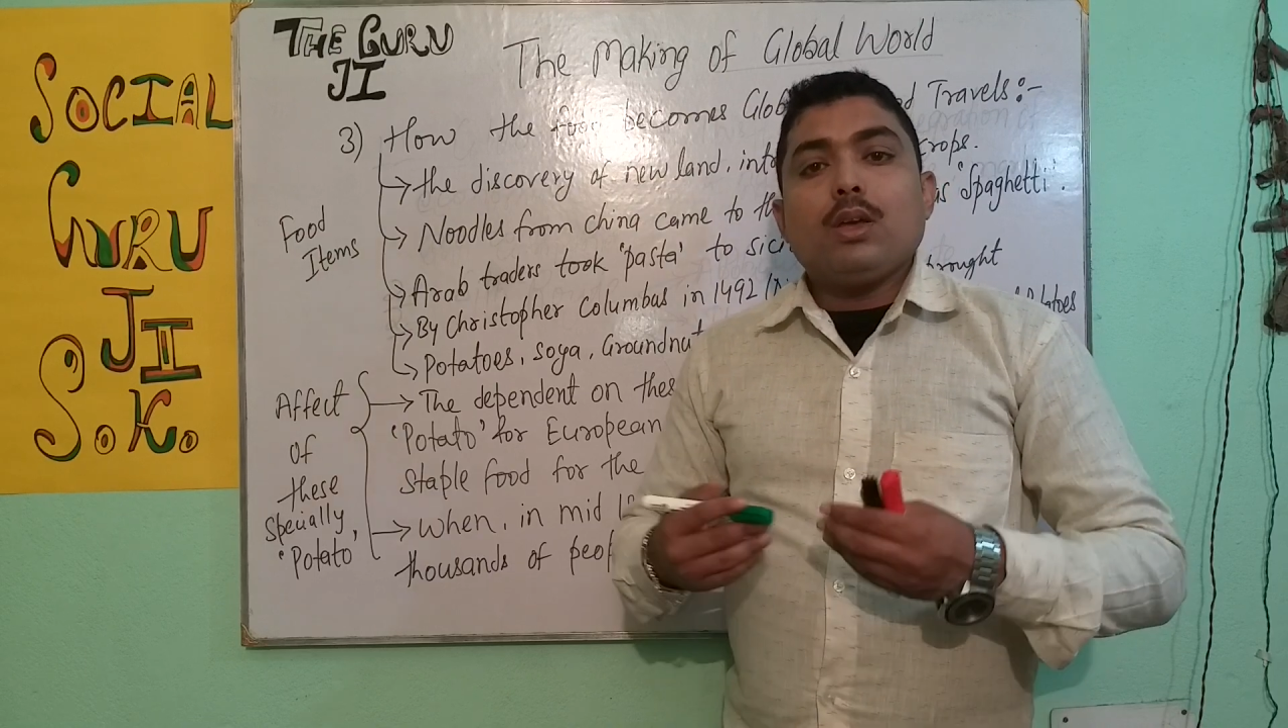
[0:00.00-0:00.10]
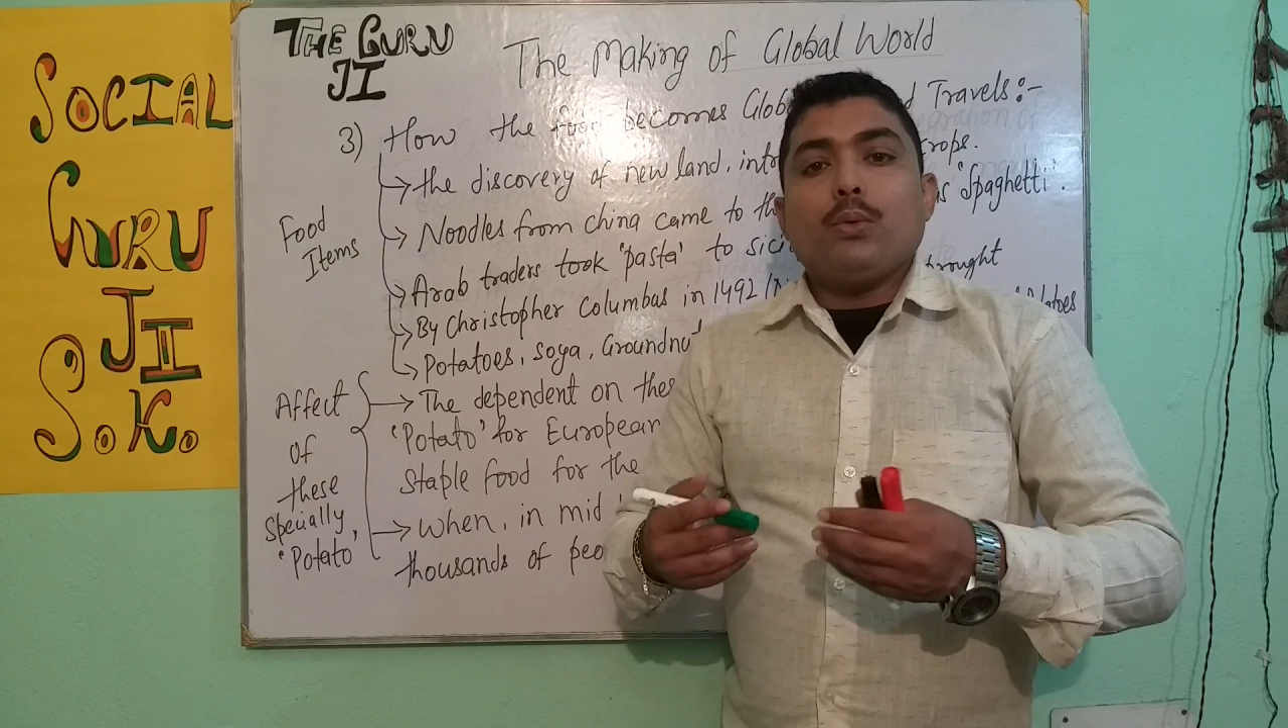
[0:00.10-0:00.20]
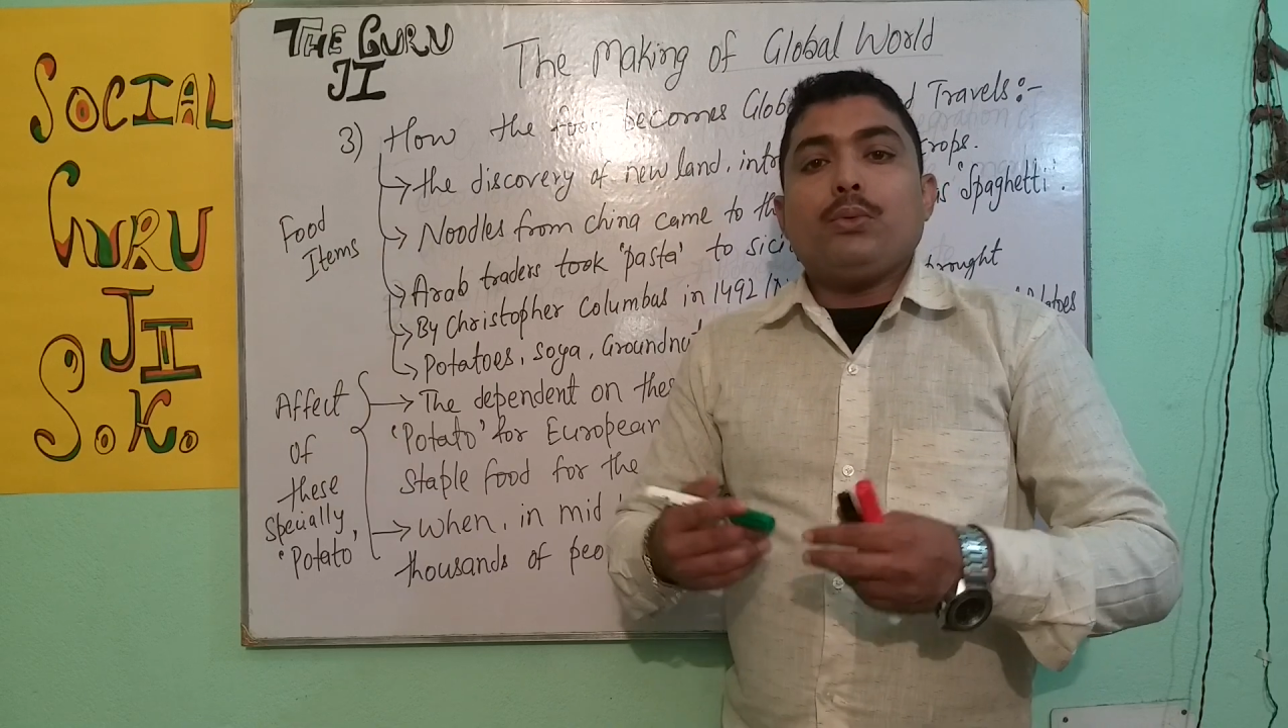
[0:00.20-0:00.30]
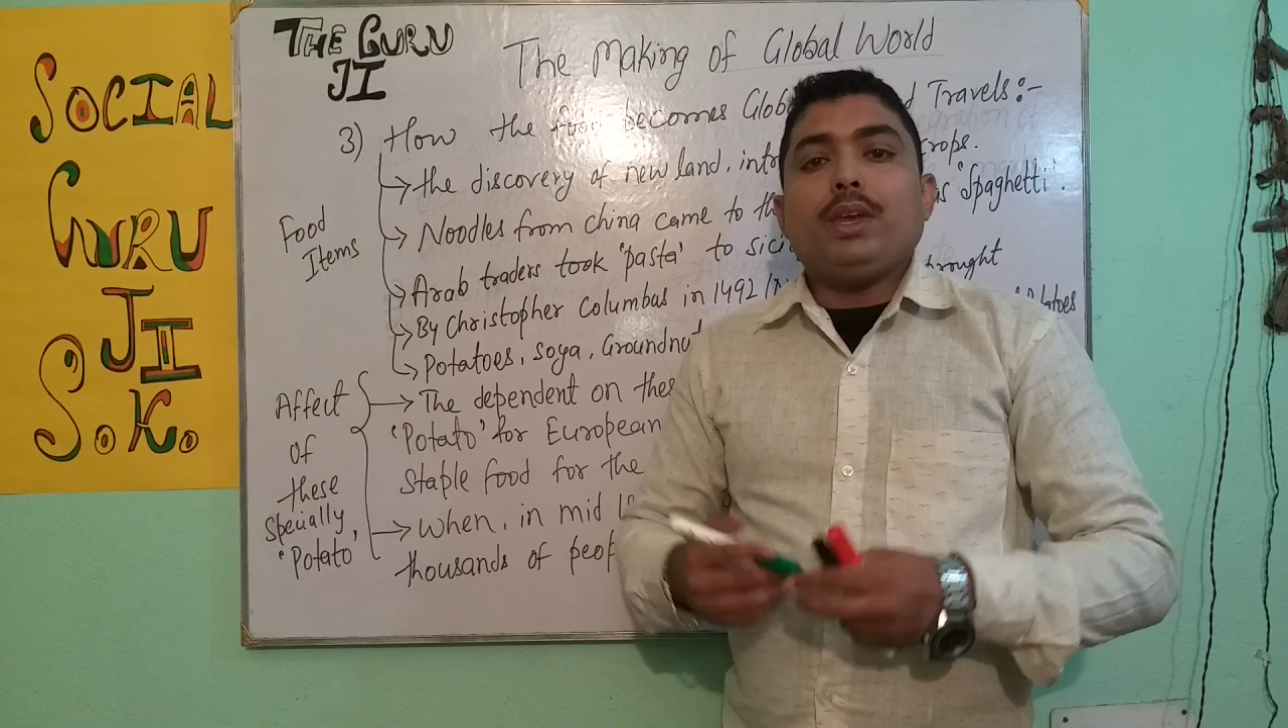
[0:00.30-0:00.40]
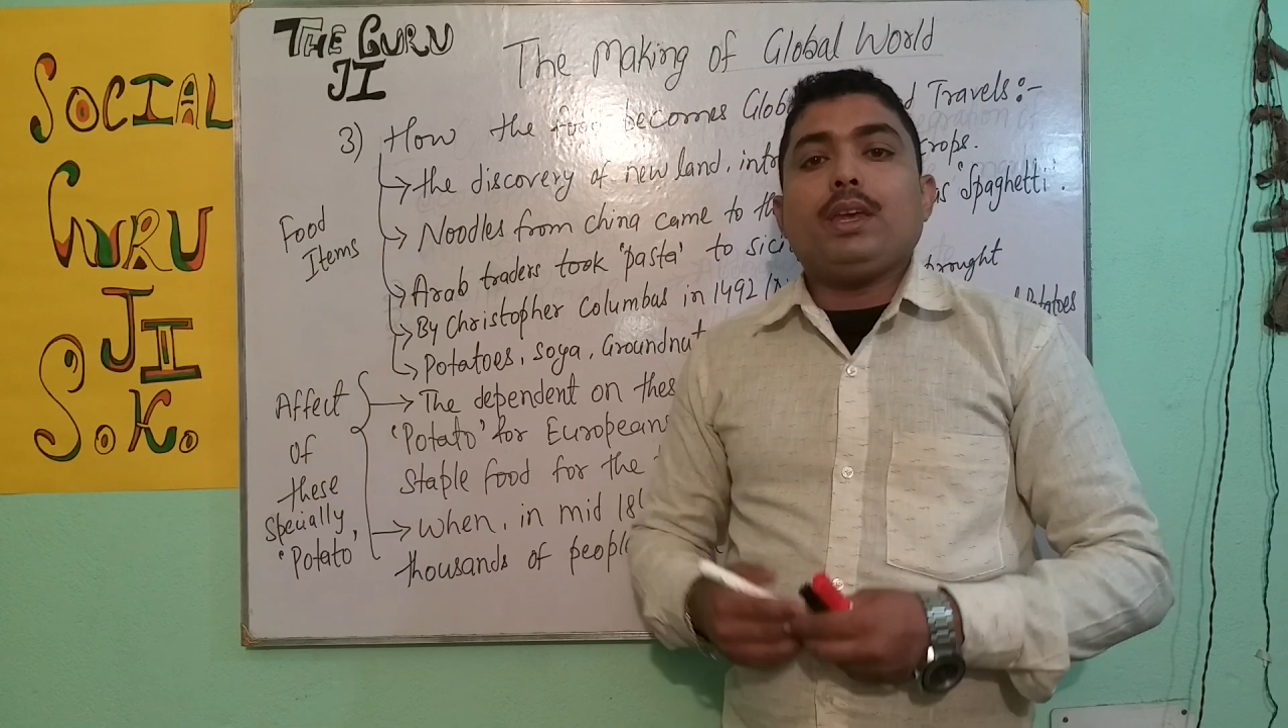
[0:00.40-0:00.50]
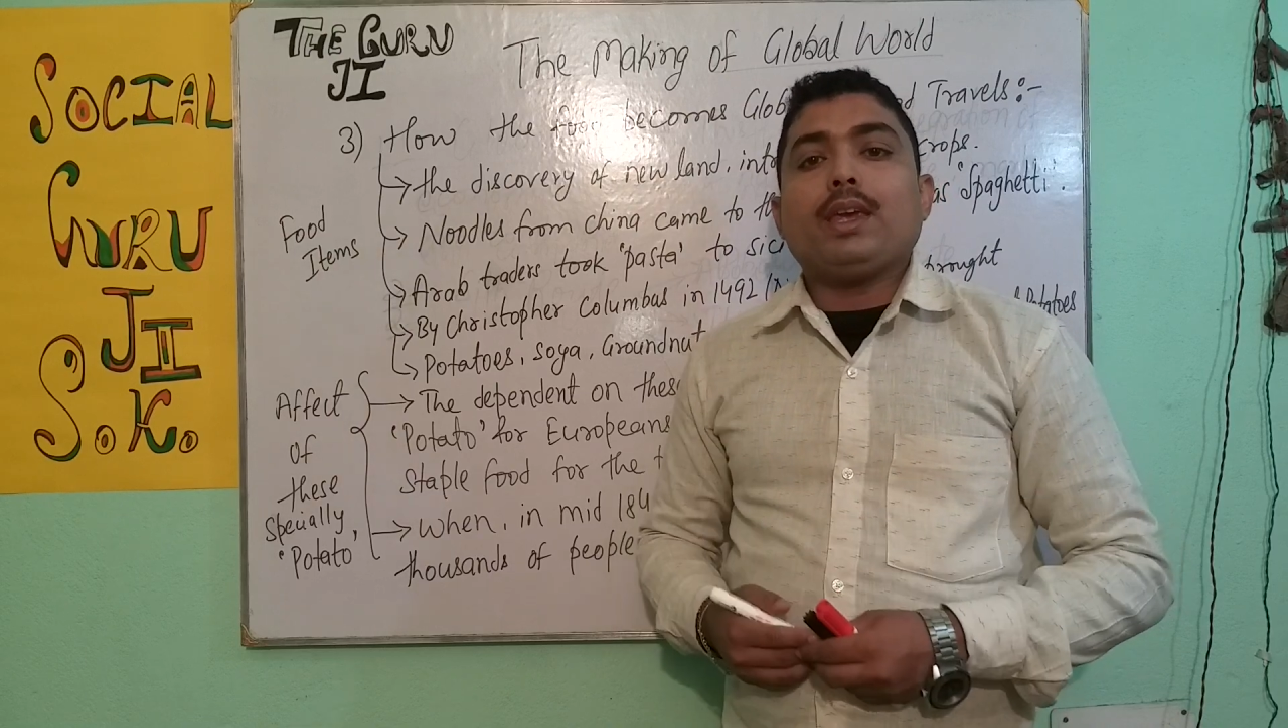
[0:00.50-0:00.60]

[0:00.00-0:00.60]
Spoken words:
we